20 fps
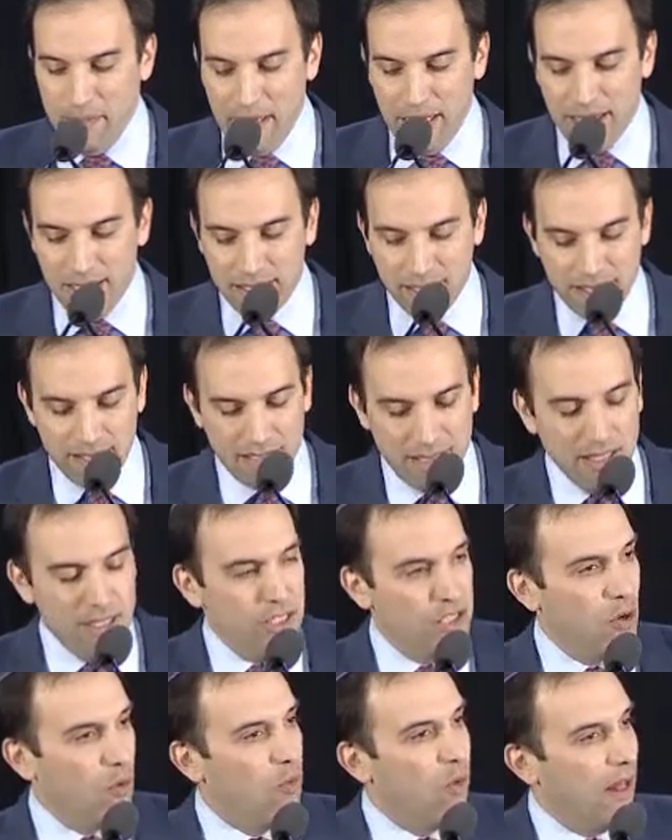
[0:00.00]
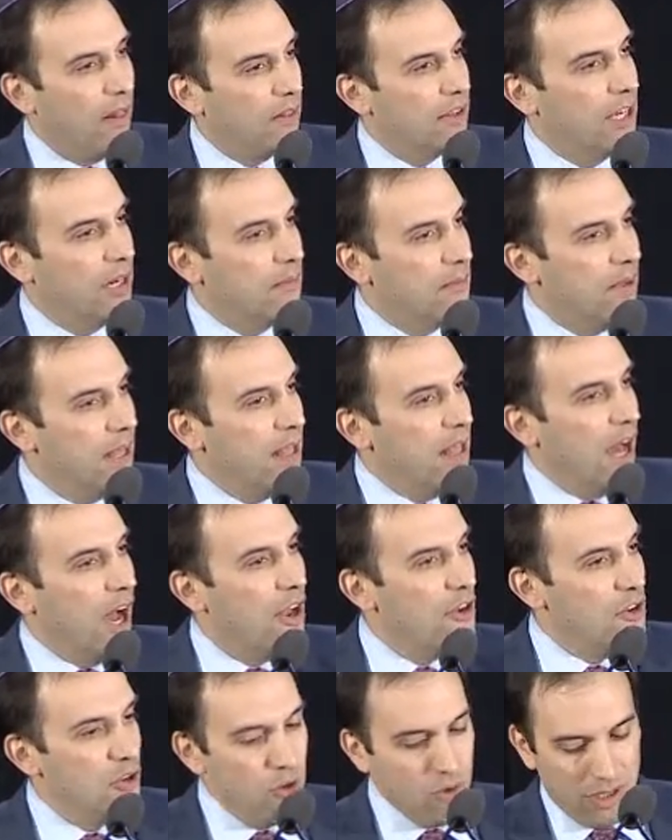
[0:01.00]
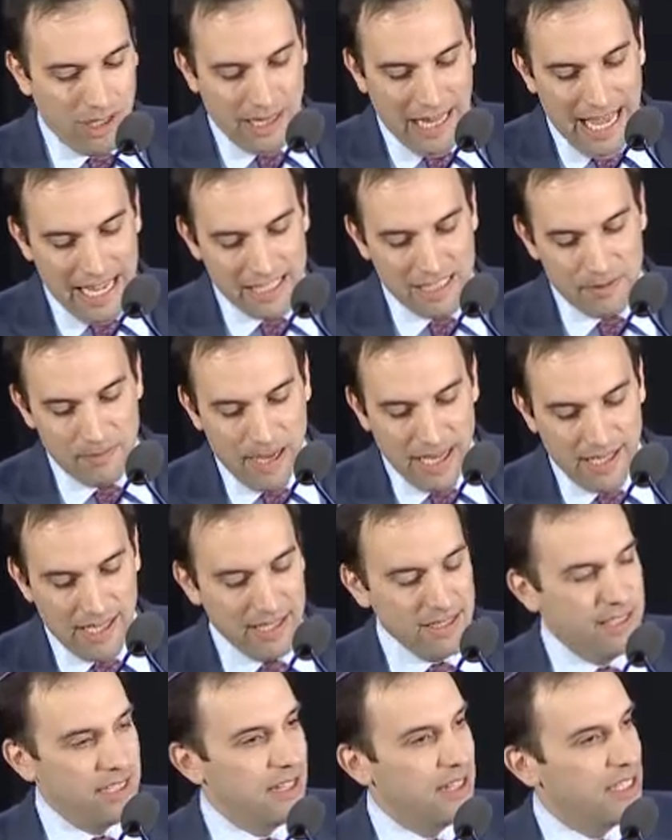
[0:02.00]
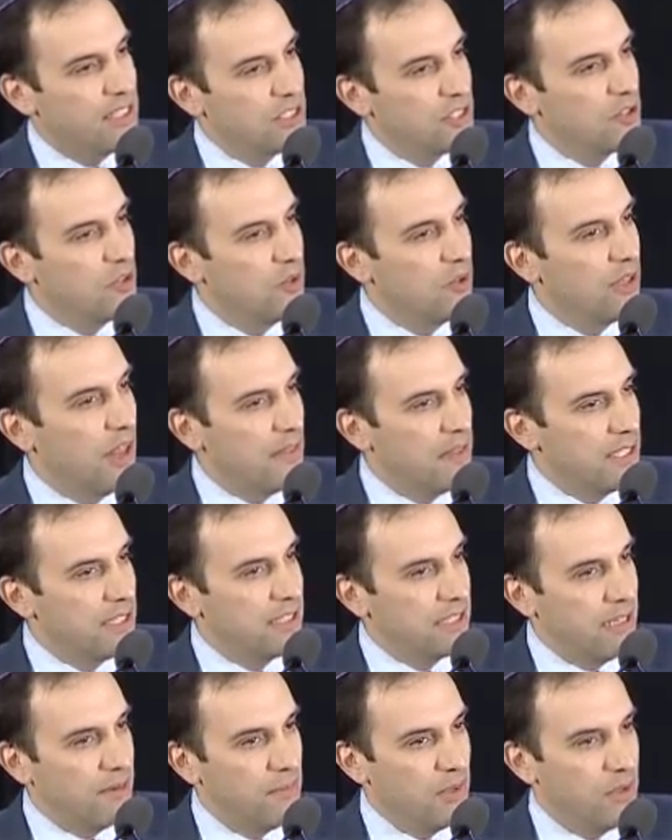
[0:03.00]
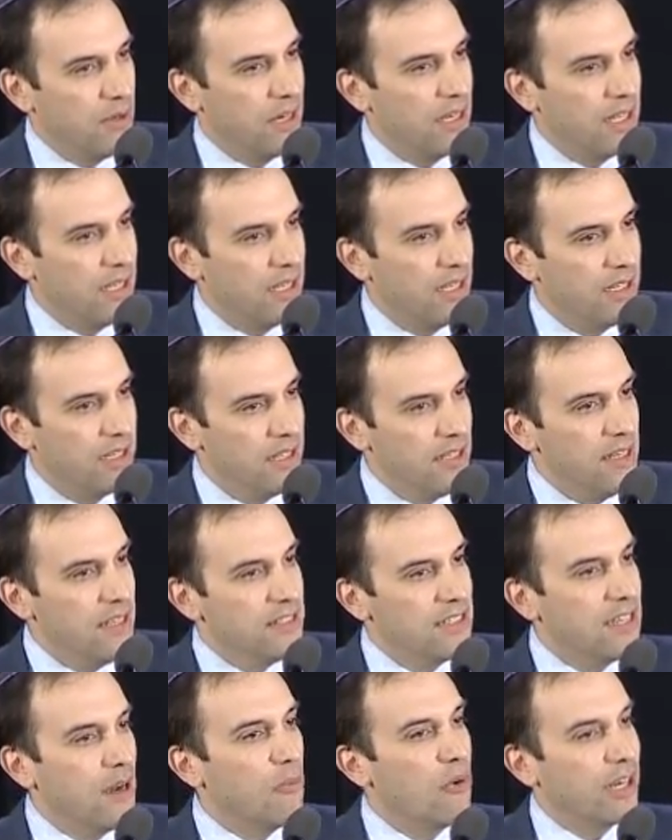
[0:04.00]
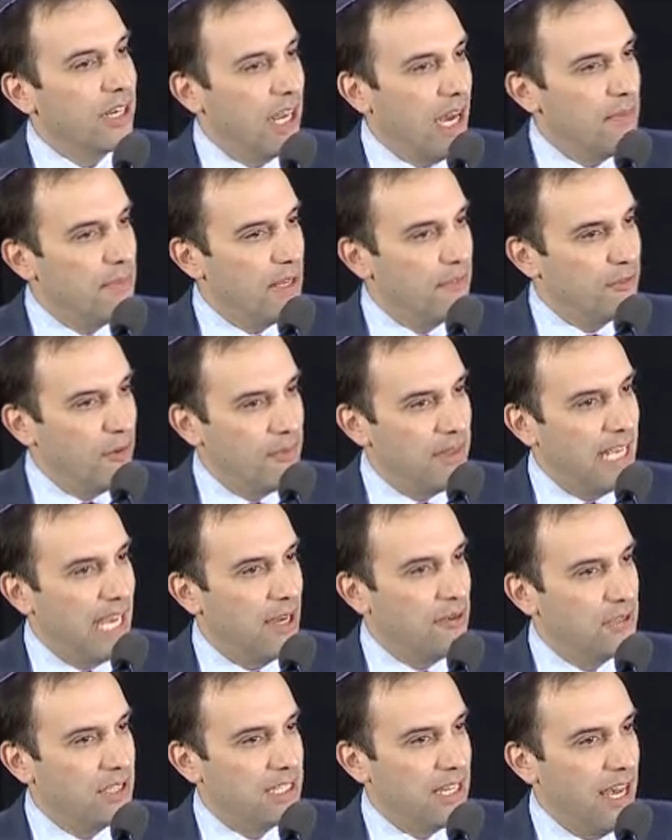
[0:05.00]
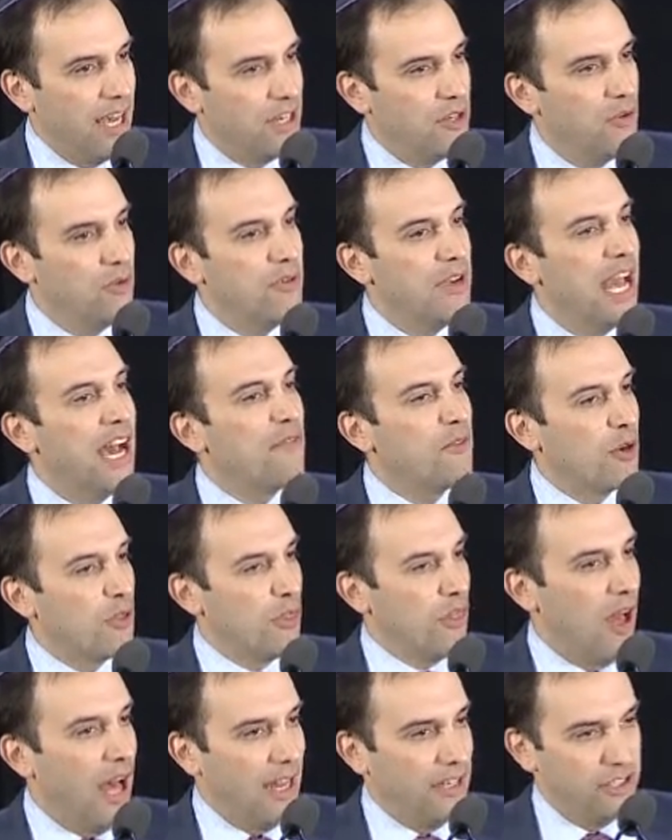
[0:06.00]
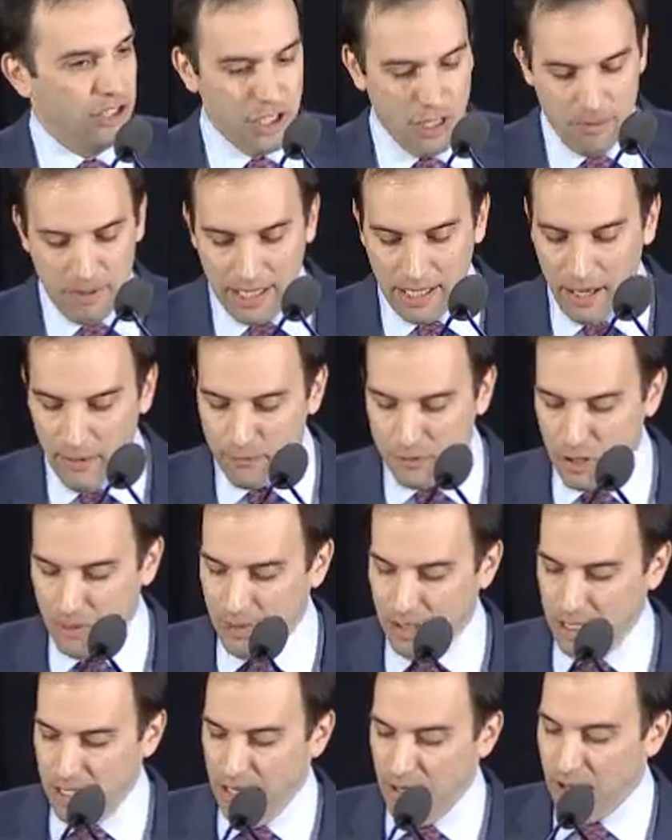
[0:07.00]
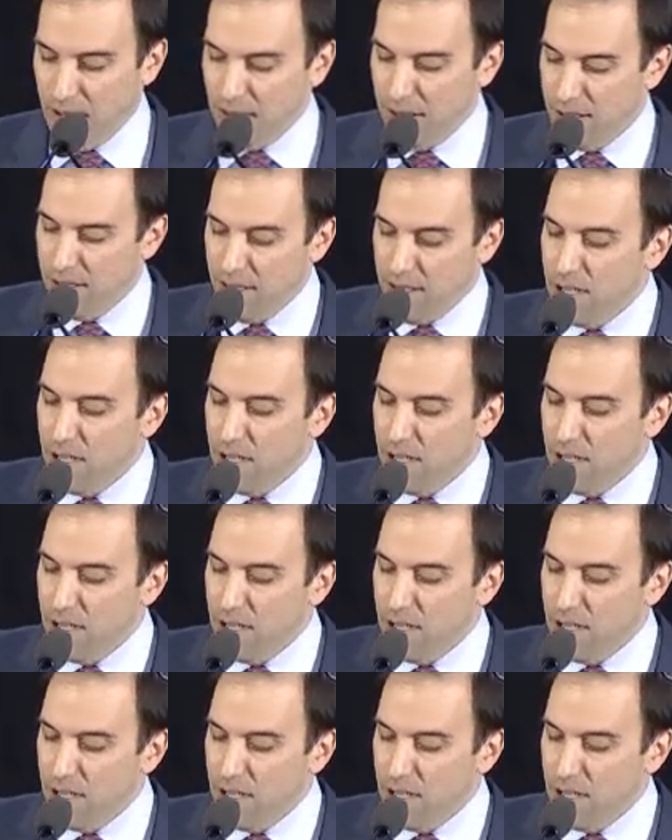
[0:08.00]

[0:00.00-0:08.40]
means to welcome a new classmate into this school and this community, someone coming from the outside who never thought she'd be comfortable here.